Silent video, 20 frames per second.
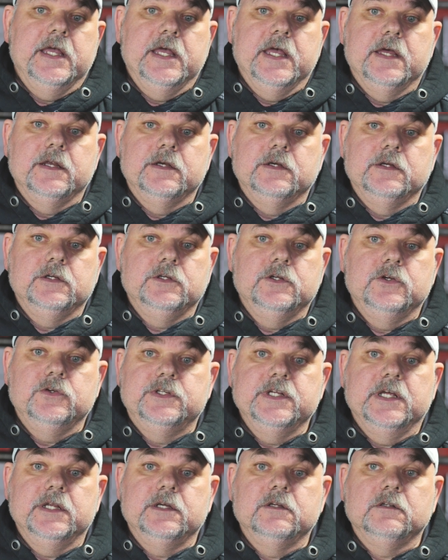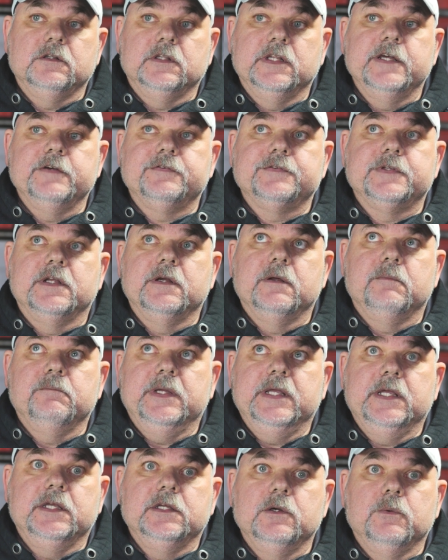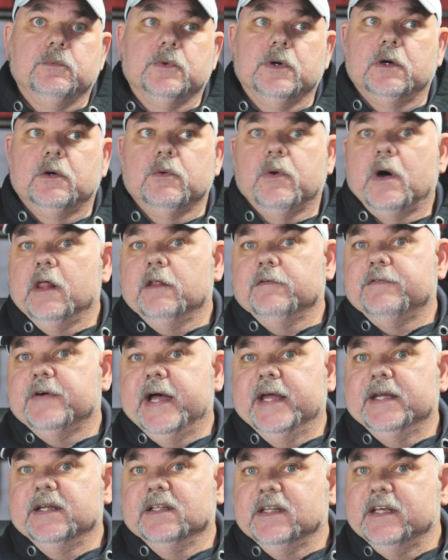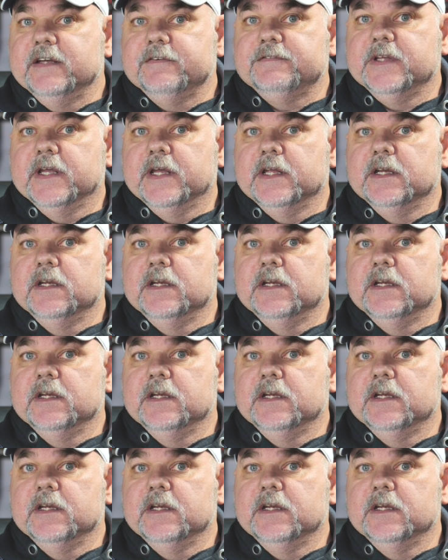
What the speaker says: and you didn't lift in a meet you weren't qualified to lift